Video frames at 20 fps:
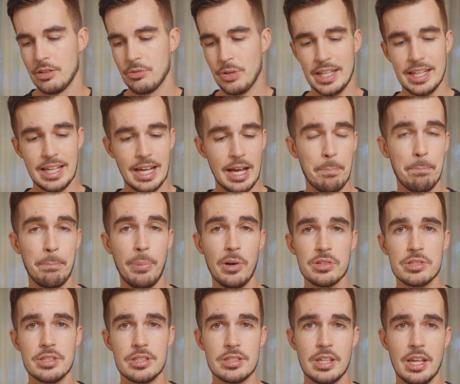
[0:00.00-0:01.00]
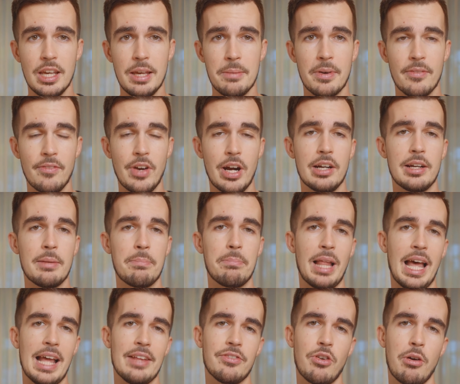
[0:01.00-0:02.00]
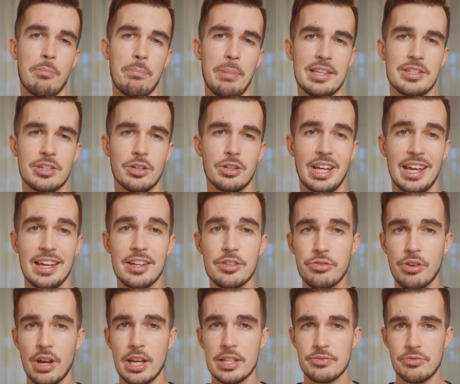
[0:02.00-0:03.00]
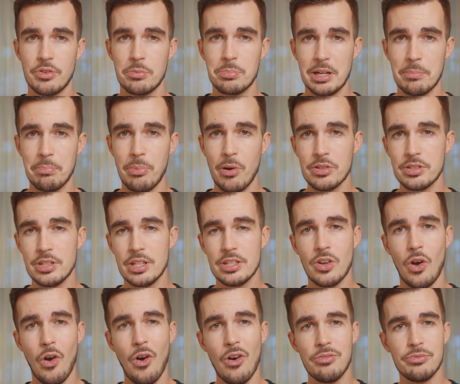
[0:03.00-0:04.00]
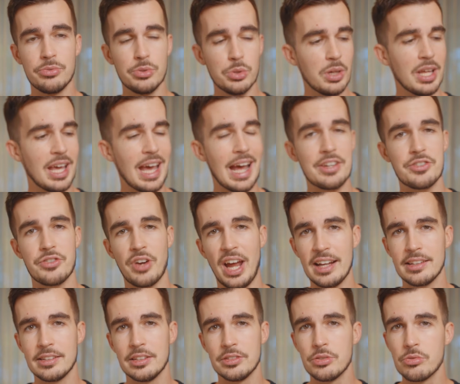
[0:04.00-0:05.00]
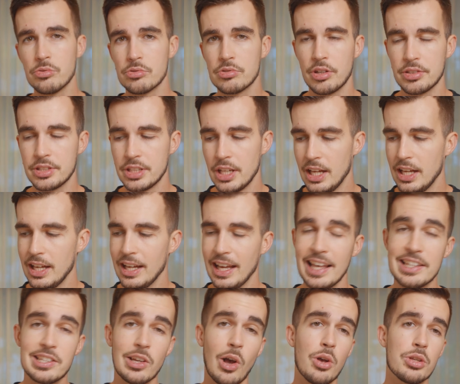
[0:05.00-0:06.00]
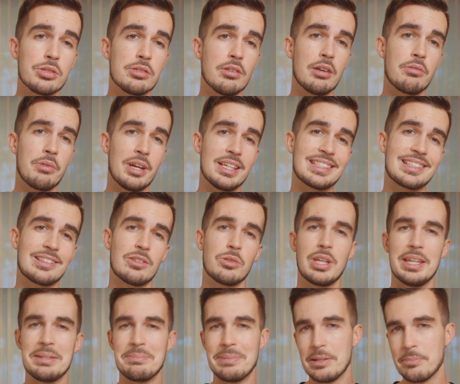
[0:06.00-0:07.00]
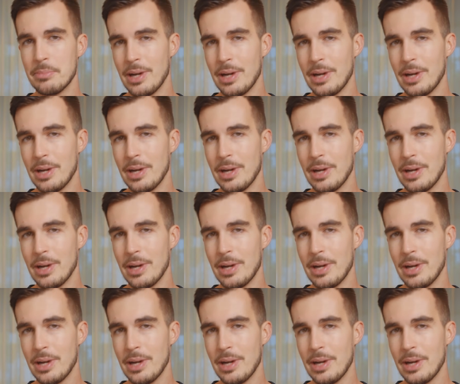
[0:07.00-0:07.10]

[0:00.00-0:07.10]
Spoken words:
Running a Ponzi scheme where the platform pays out the interest from the deposits of newly attracted users is also a risk to keep in